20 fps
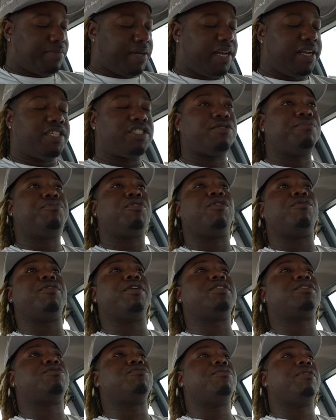man? It's your boy
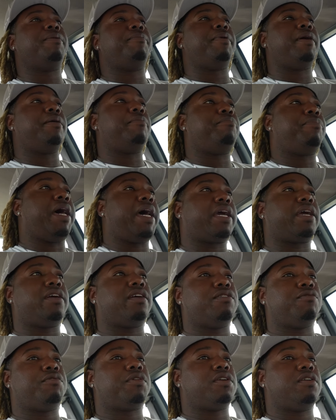Red Red, man. Back in
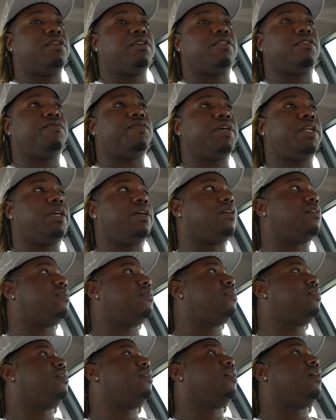here with another video.
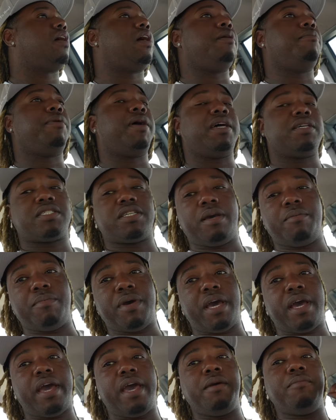Hey man, say
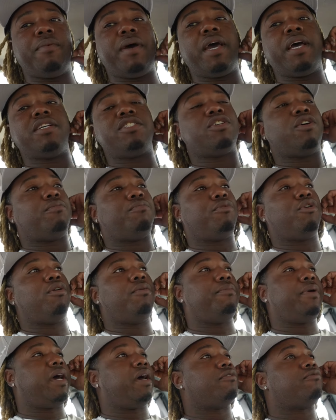man, hey man, it's your
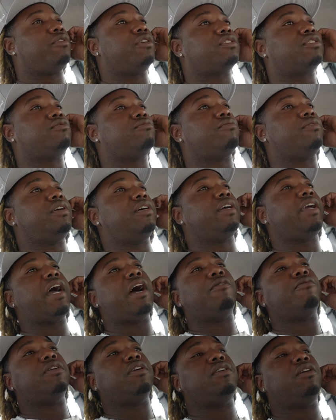boy man, Rell to Real.
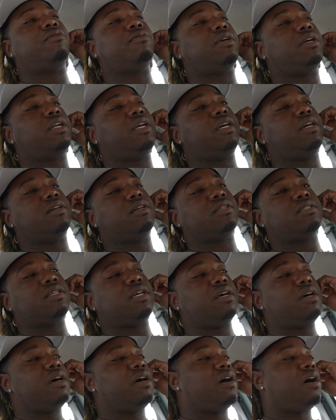Y'all already know what it is.
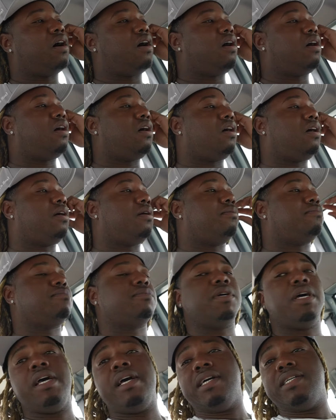Uh,
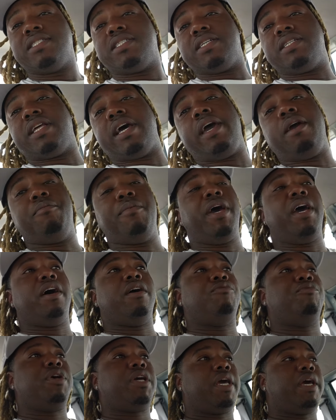today,
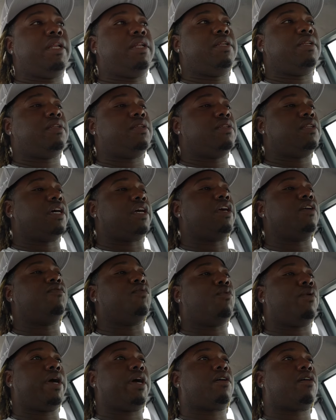man, we getting the
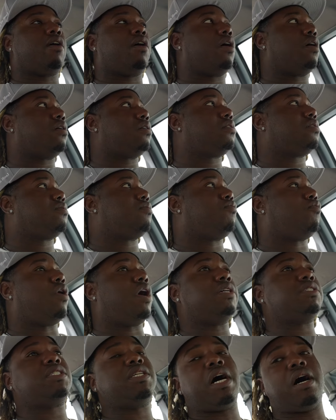giveaway car
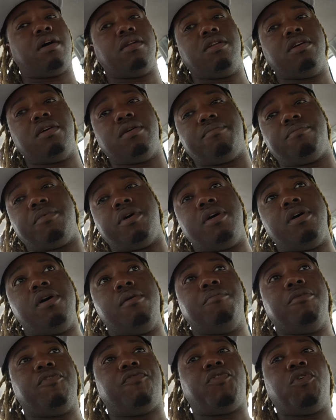washed all up
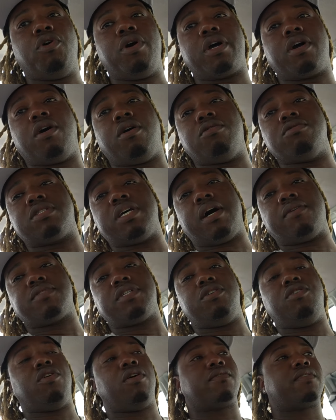before it goes off
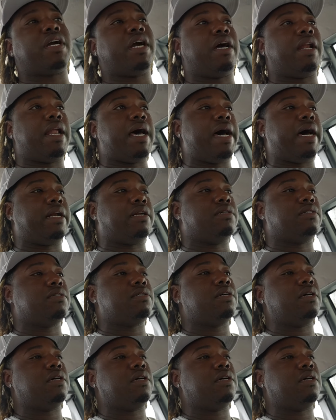to North Carolina.